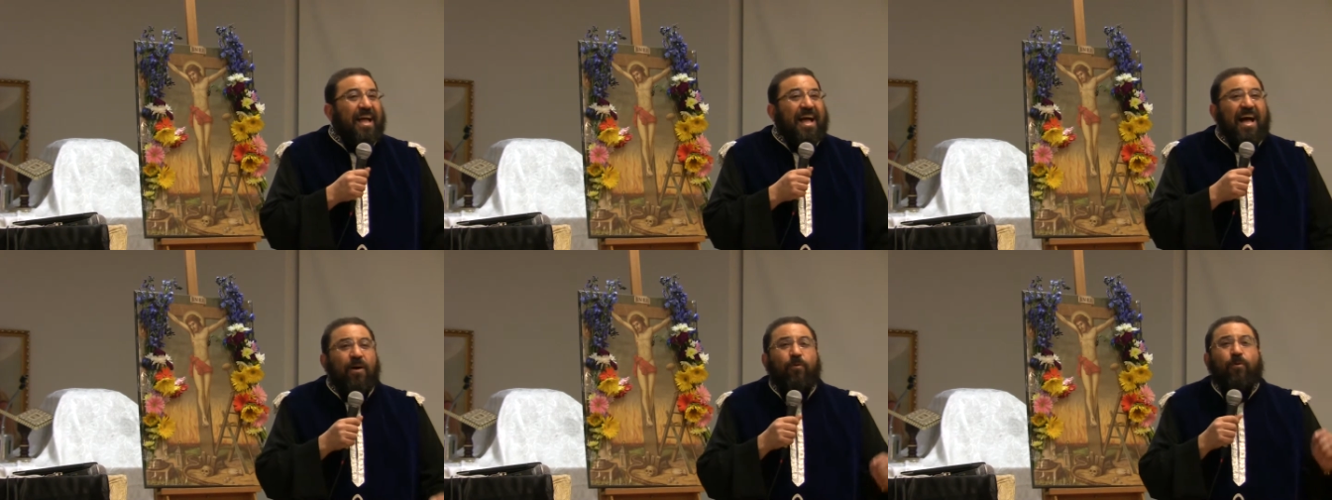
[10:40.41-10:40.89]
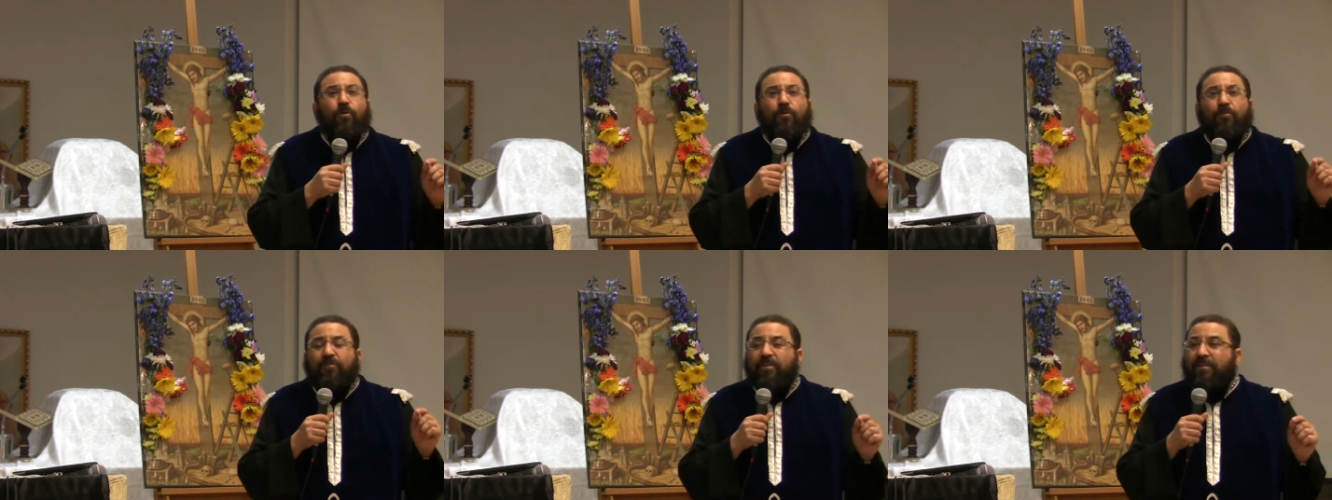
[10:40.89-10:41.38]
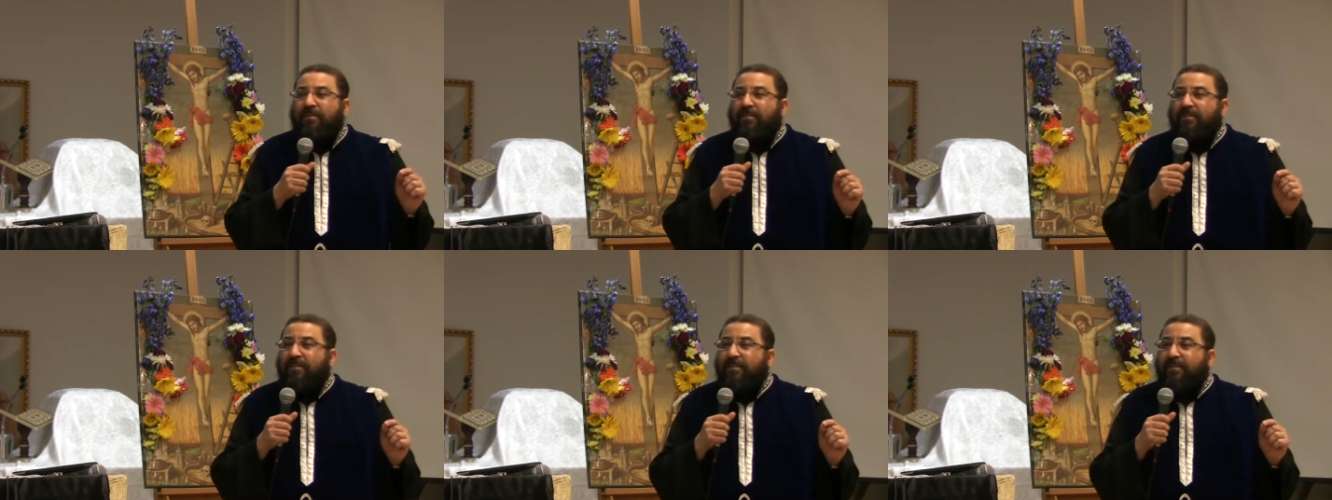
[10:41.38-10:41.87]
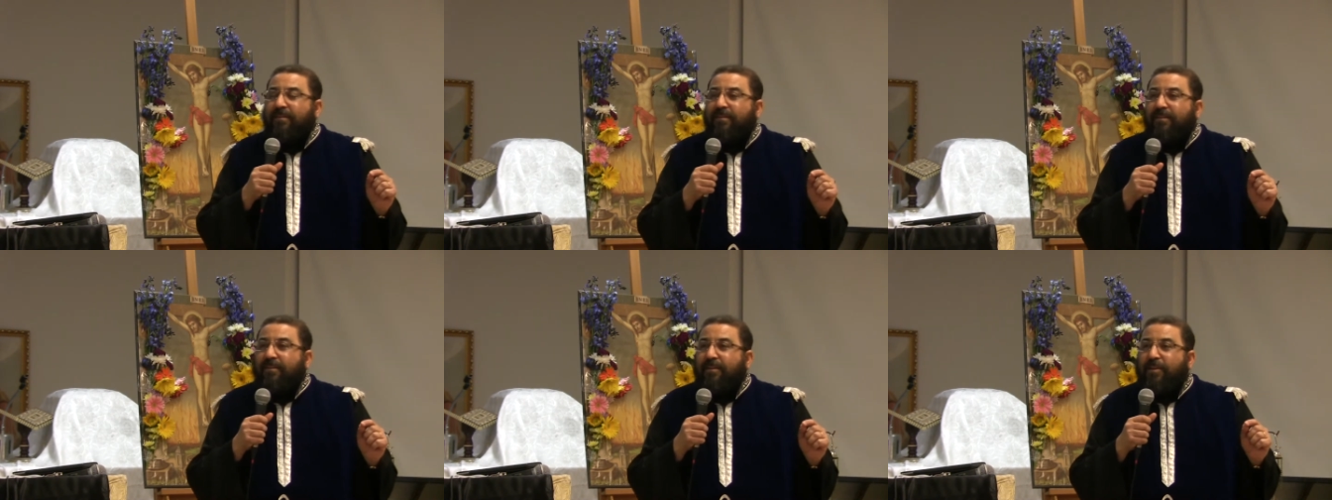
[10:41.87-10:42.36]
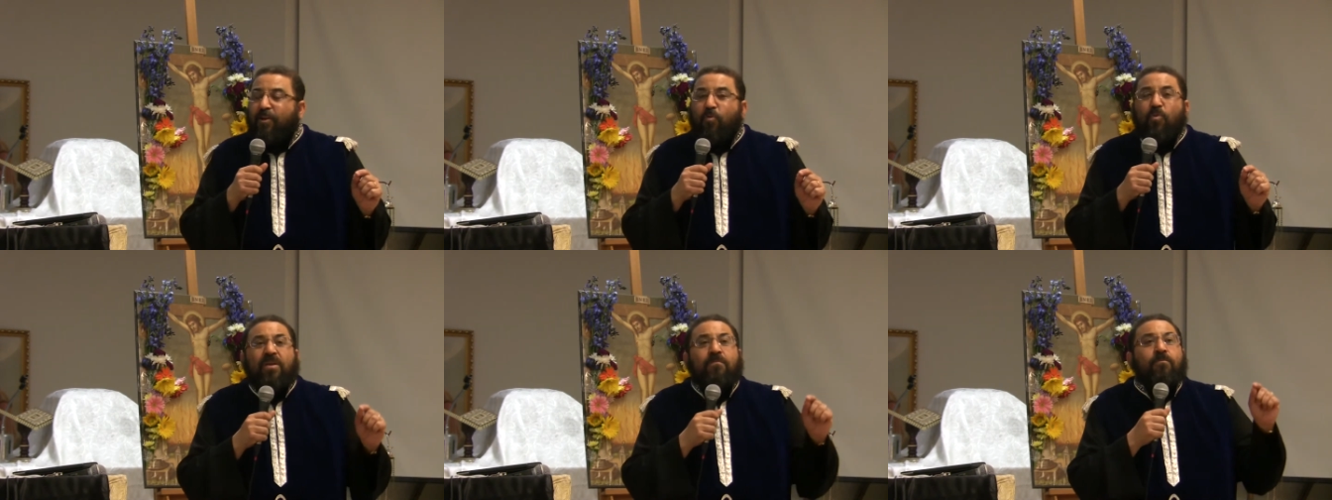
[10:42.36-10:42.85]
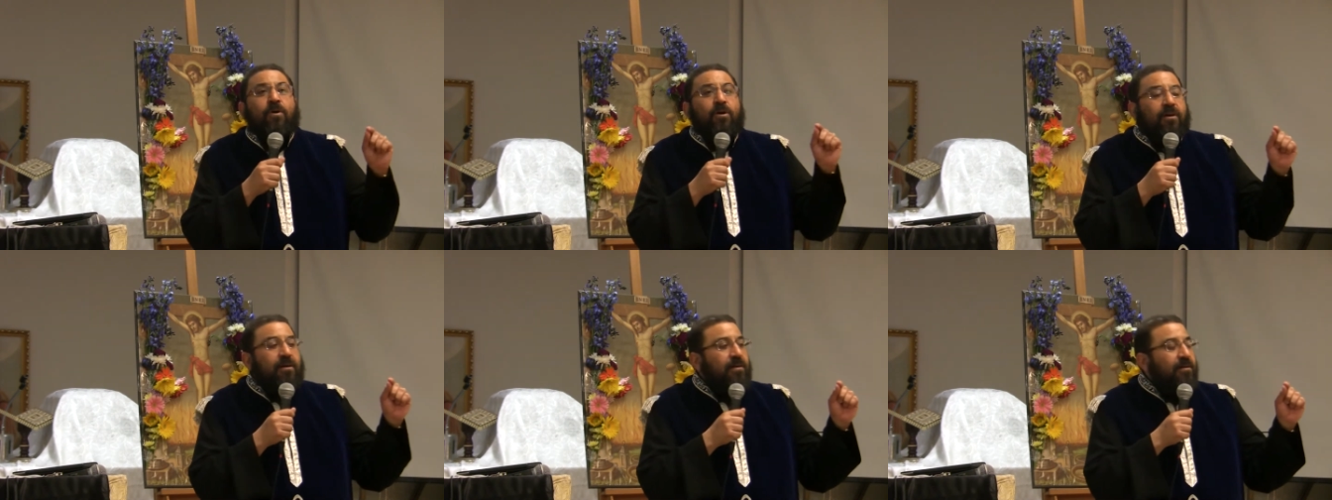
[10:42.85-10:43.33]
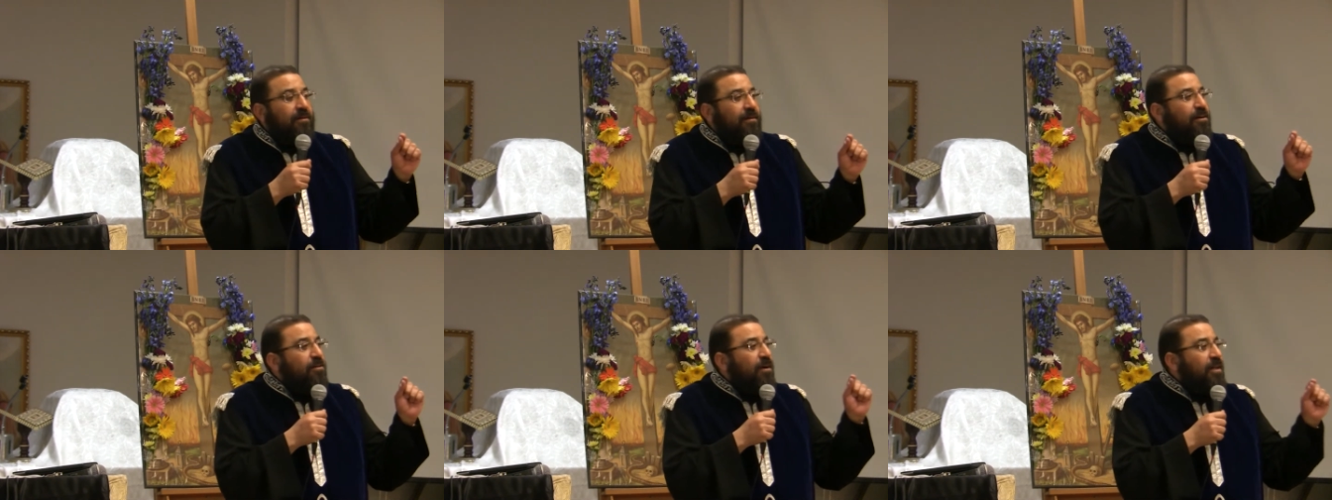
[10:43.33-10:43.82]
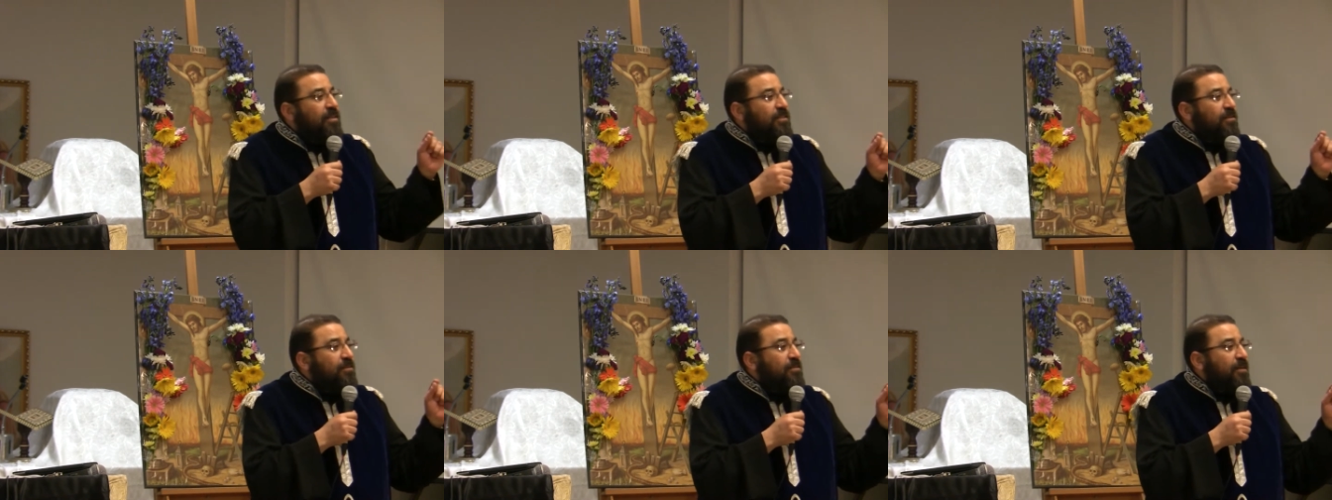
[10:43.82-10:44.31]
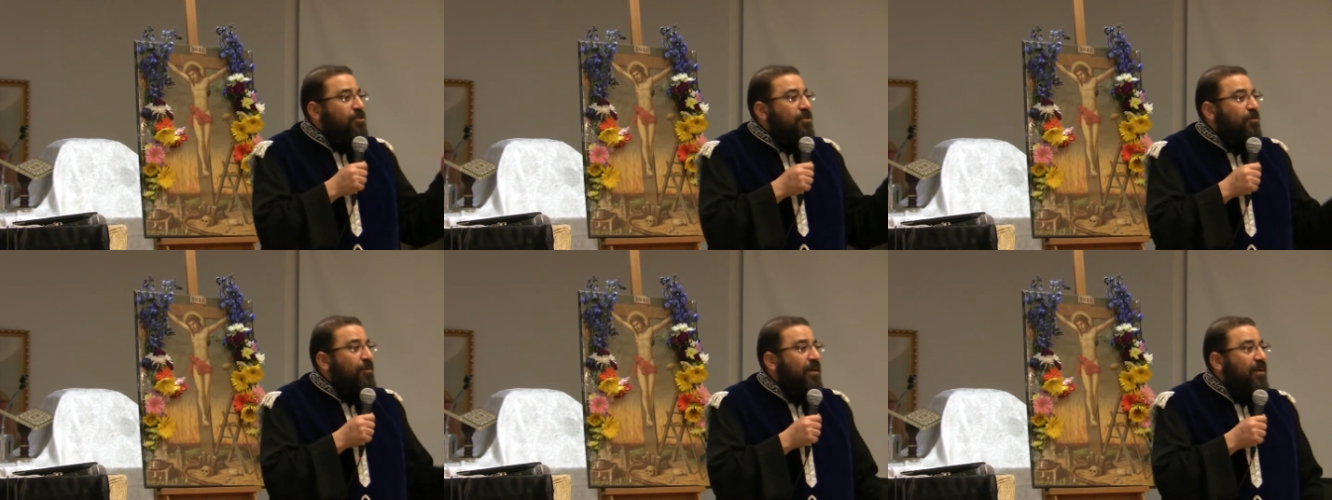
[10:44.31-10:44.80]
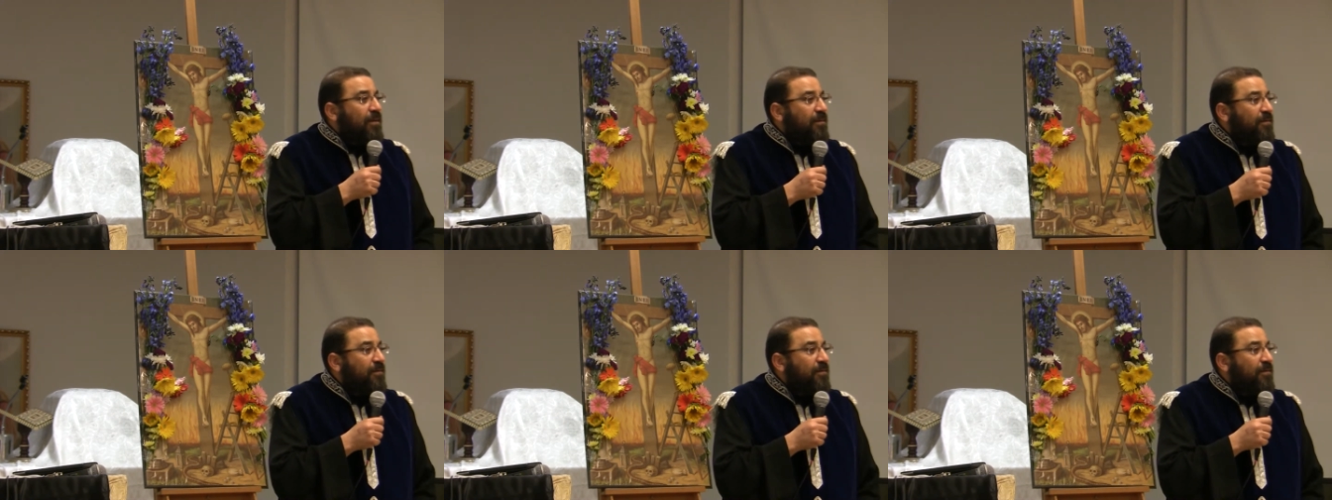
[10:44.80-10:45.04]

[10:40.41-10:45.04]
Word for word: How often we mock Christ in such a way.